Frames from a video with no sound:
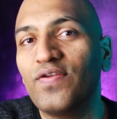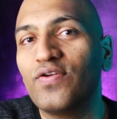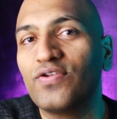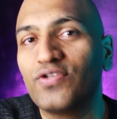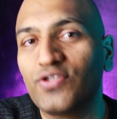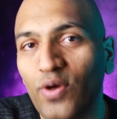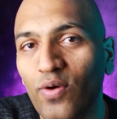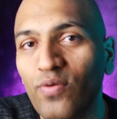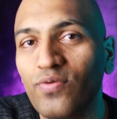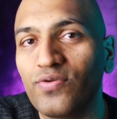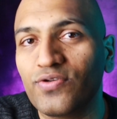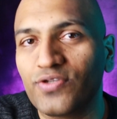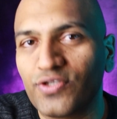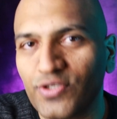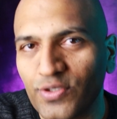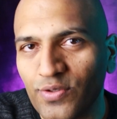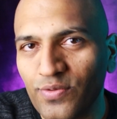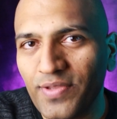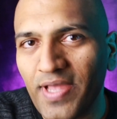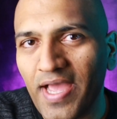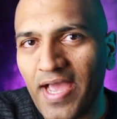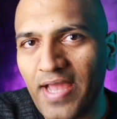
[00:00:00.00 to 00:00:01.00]
you don't
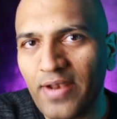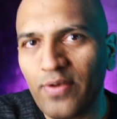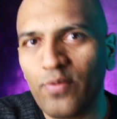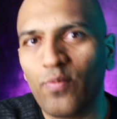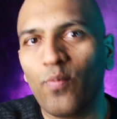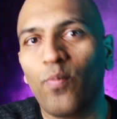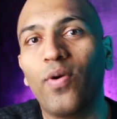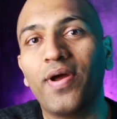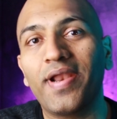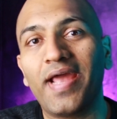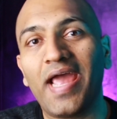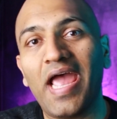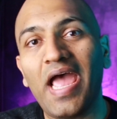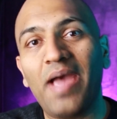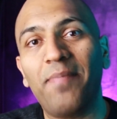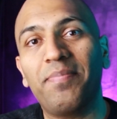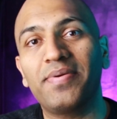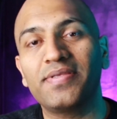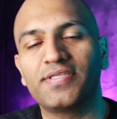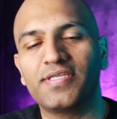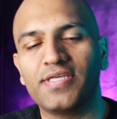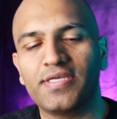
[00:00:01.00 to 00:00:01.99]
do that, what
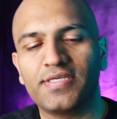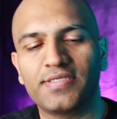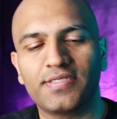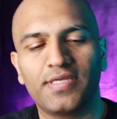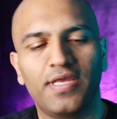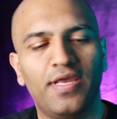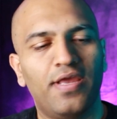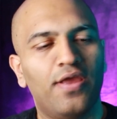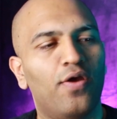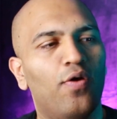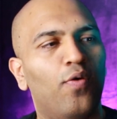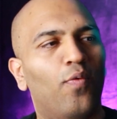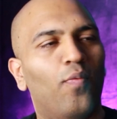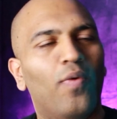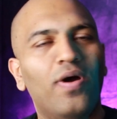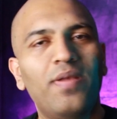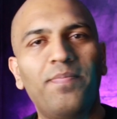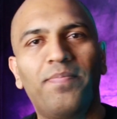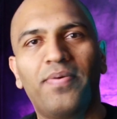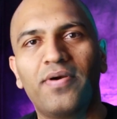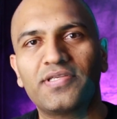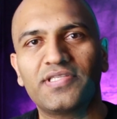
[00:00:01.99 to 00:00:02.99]
happens is
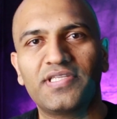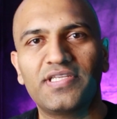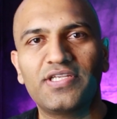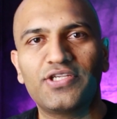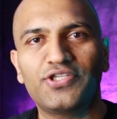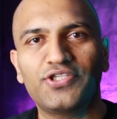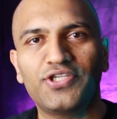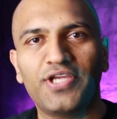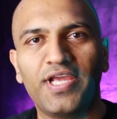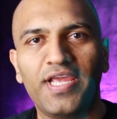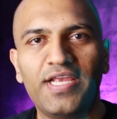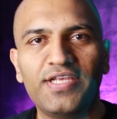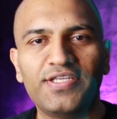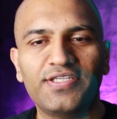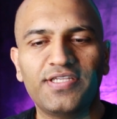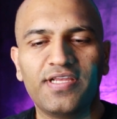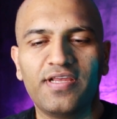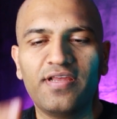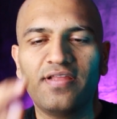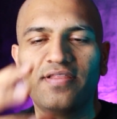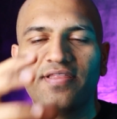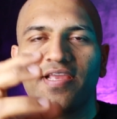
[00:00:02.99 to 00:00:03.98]
one person is changed,
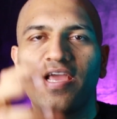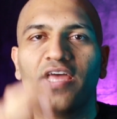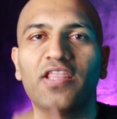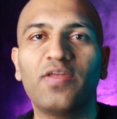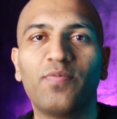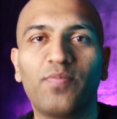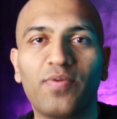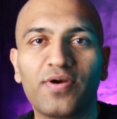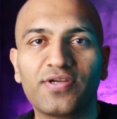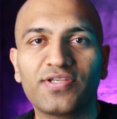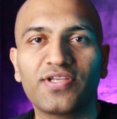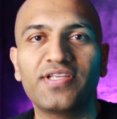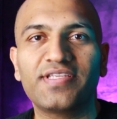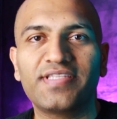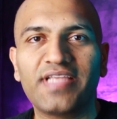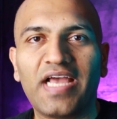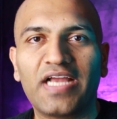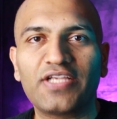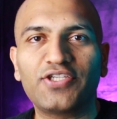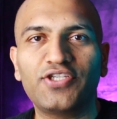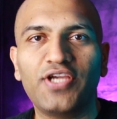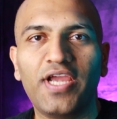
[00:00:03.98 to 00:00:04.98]
the other person is
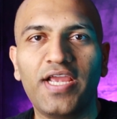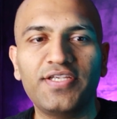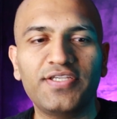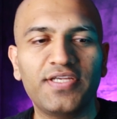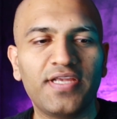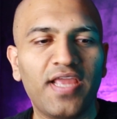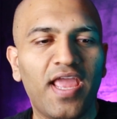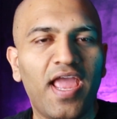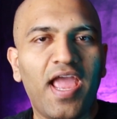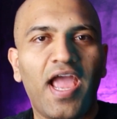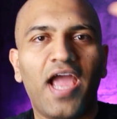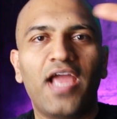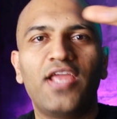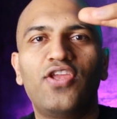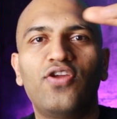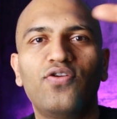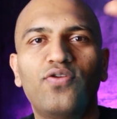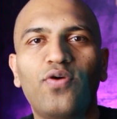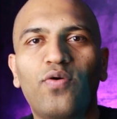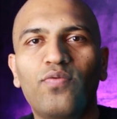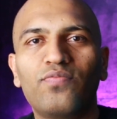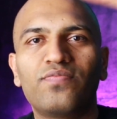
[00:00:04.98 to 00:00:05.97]
not changing, and
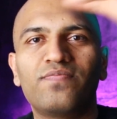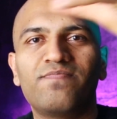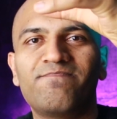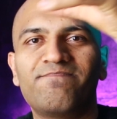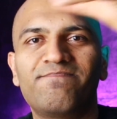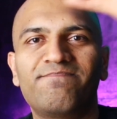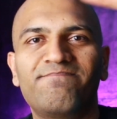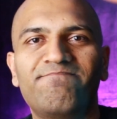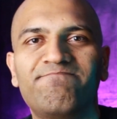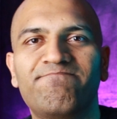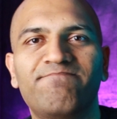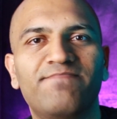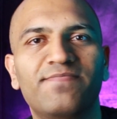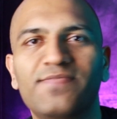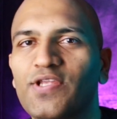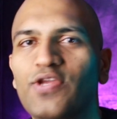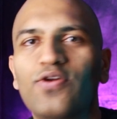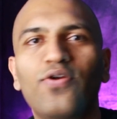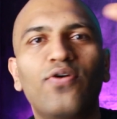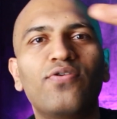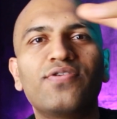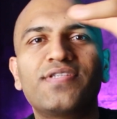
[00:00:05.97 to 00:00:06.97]
you don't,
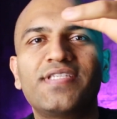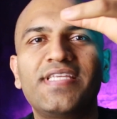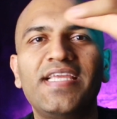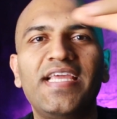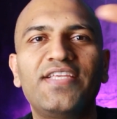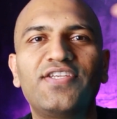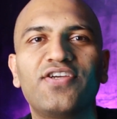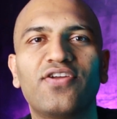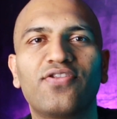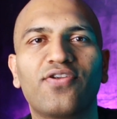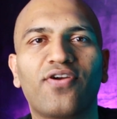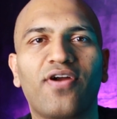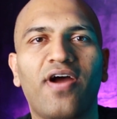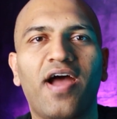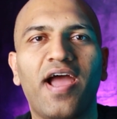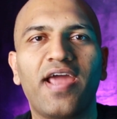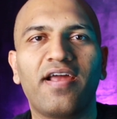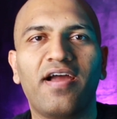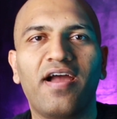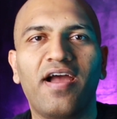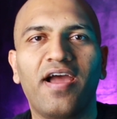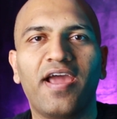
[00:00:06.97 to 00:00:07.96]
you don't see each other
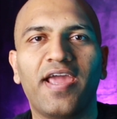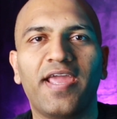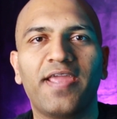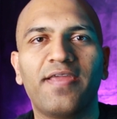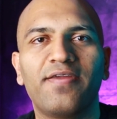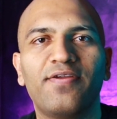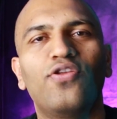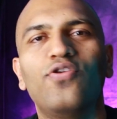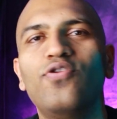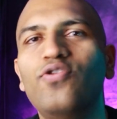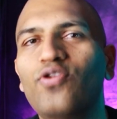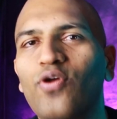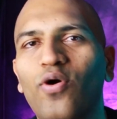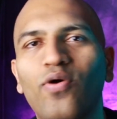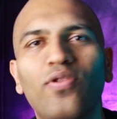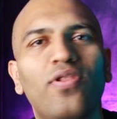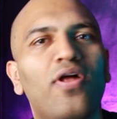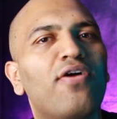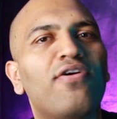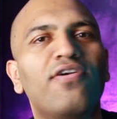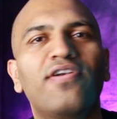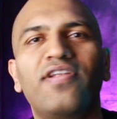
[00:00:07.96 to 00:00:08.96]
eye to eye. You no
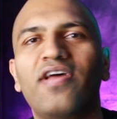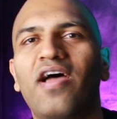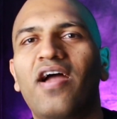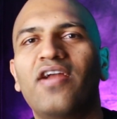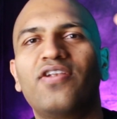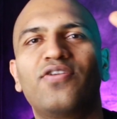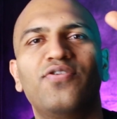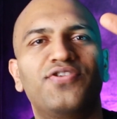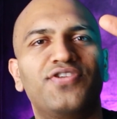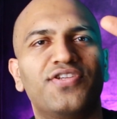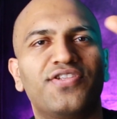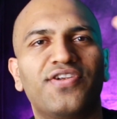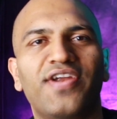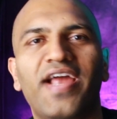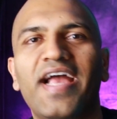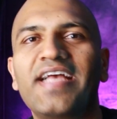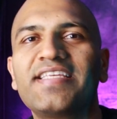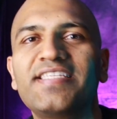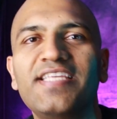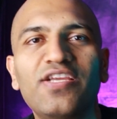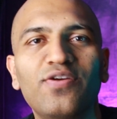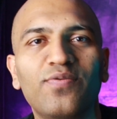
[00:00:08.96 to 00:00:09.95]
longer talk to each other
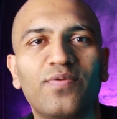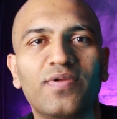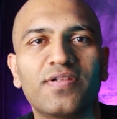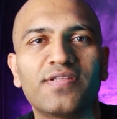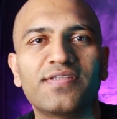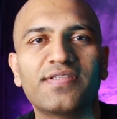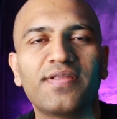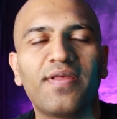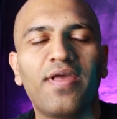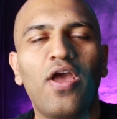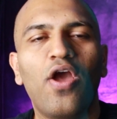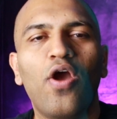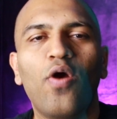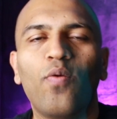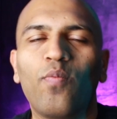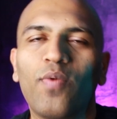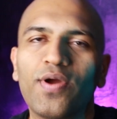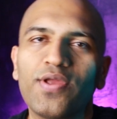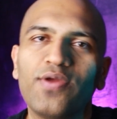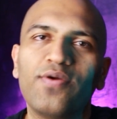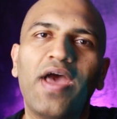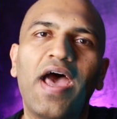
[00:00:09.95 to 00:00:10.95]
as equals.
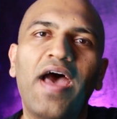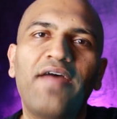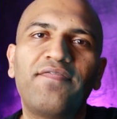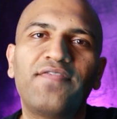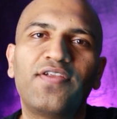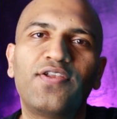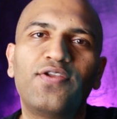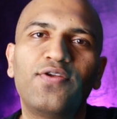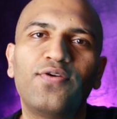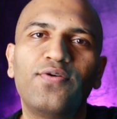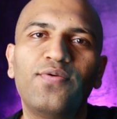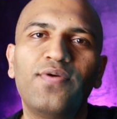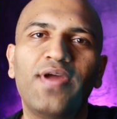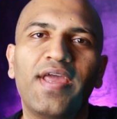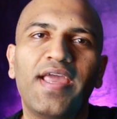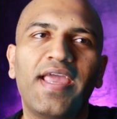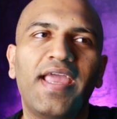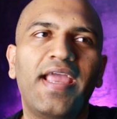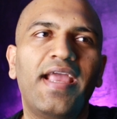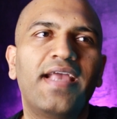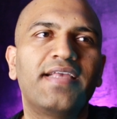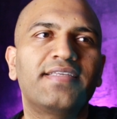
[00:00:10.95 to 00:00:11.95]
What you have to do
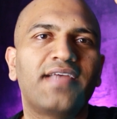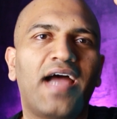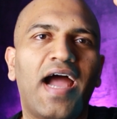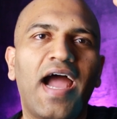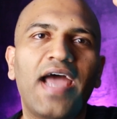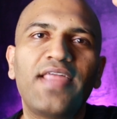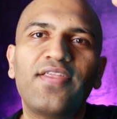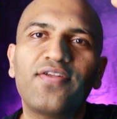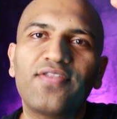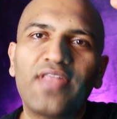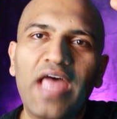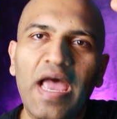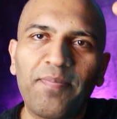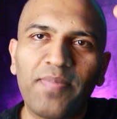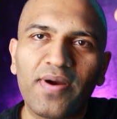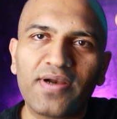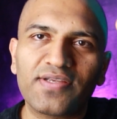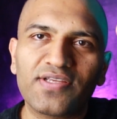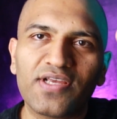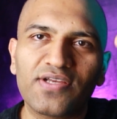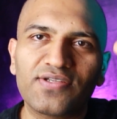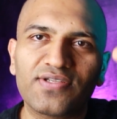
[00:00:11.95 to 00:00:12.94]
is either that
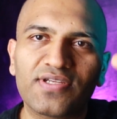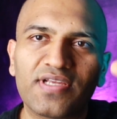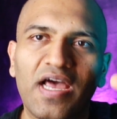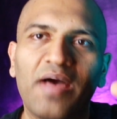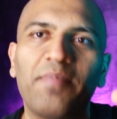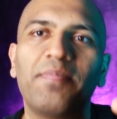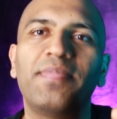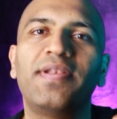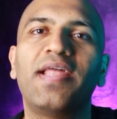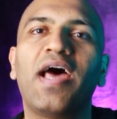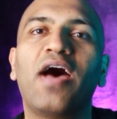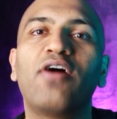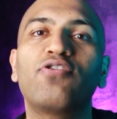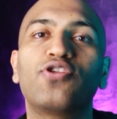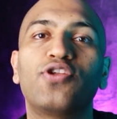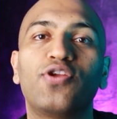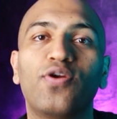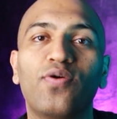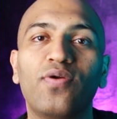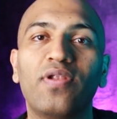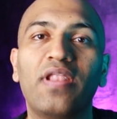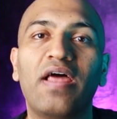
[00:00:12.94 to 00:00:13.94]
person has to come down to
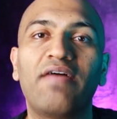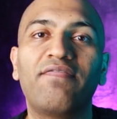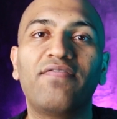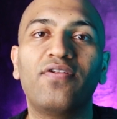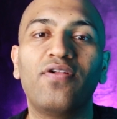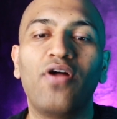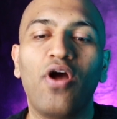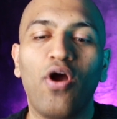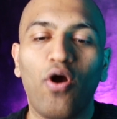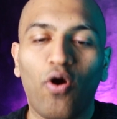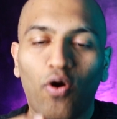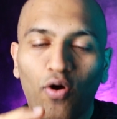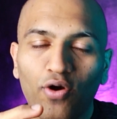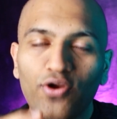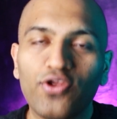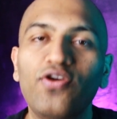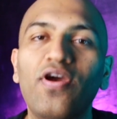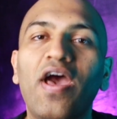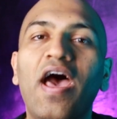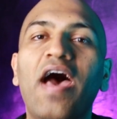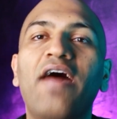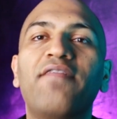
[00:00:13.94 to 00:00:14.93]
your level or
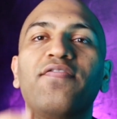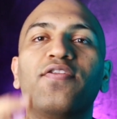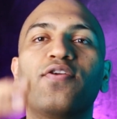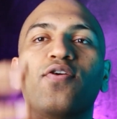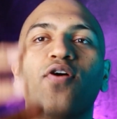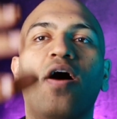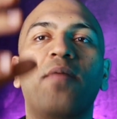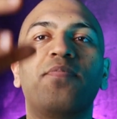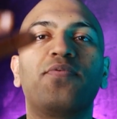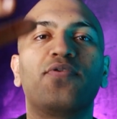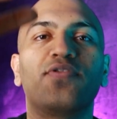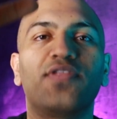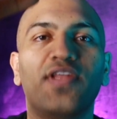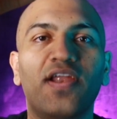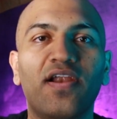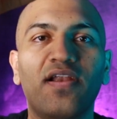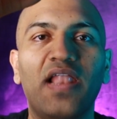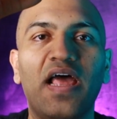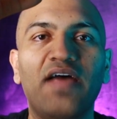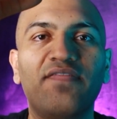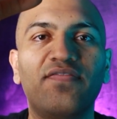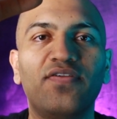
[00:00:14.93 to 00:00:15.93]
you have to go up to
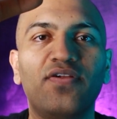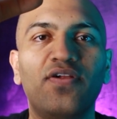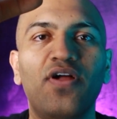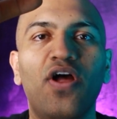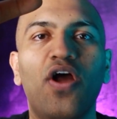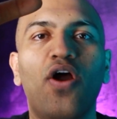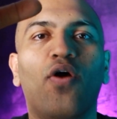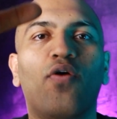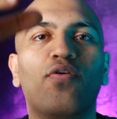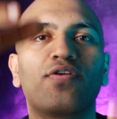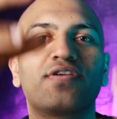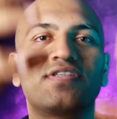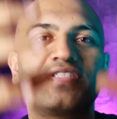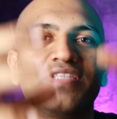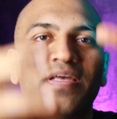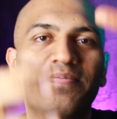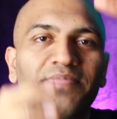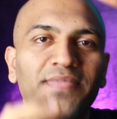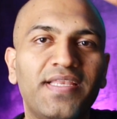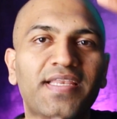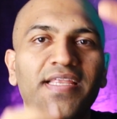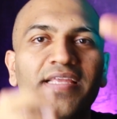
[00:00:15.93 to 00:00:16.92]
their level, or
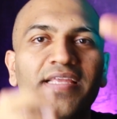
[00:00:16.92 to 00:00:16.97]
something